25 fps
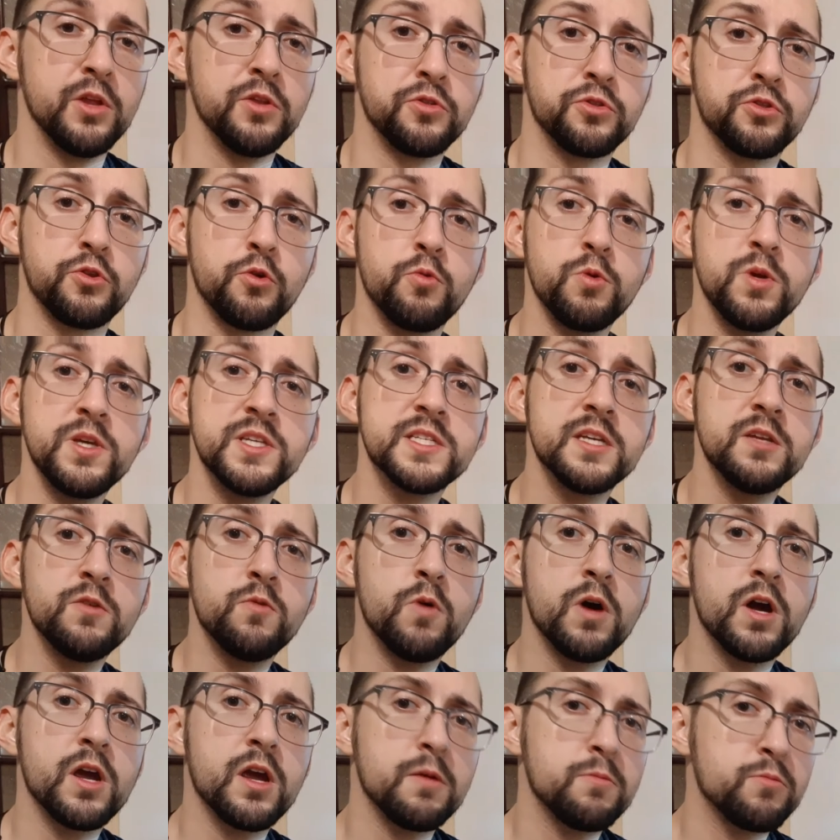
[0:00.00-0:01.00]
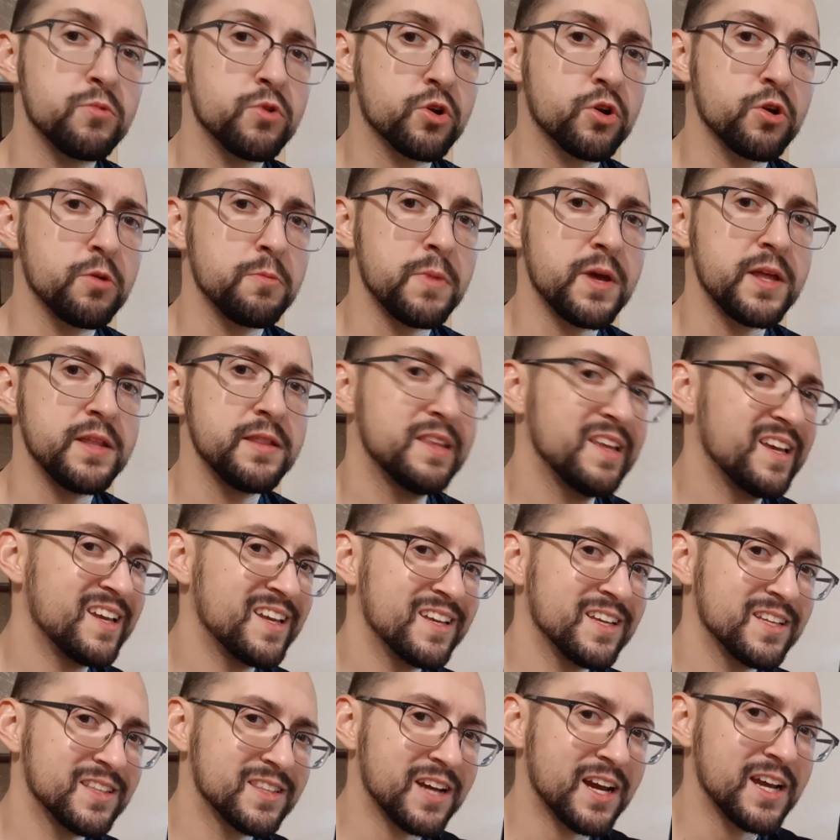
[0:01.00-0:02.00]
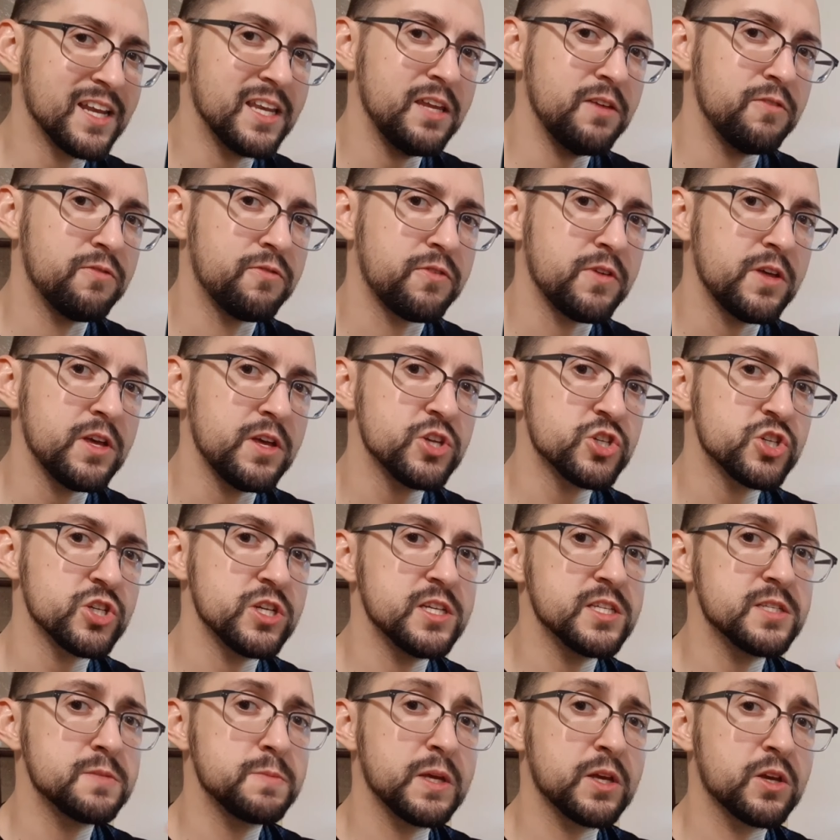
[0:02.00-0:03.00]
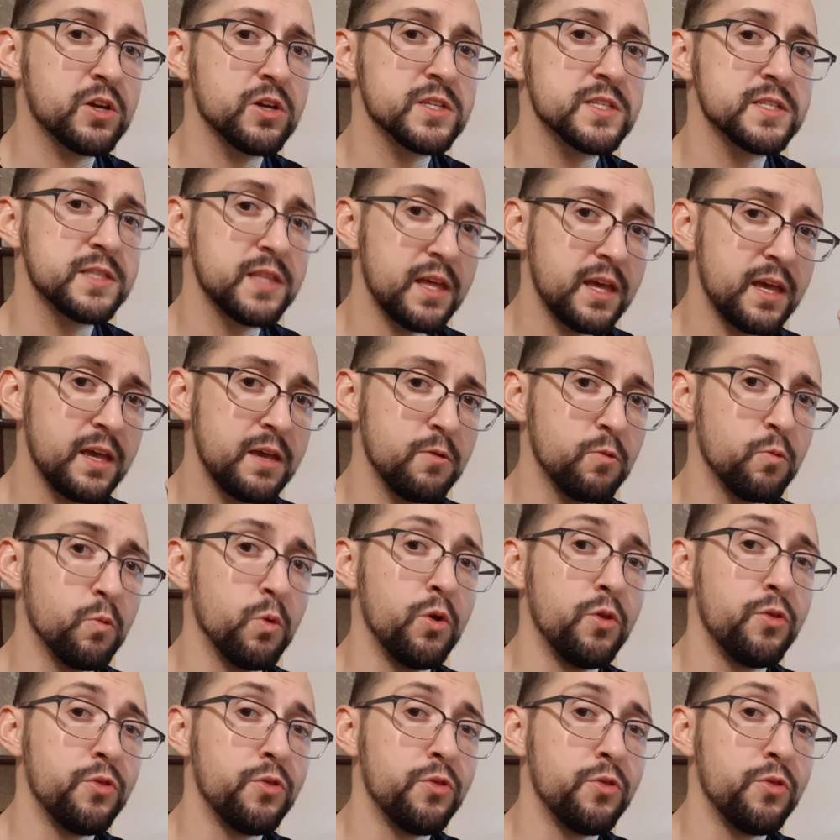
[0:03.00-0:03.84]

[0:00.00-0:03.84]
The reason why I'm recommending tiny fish is because they will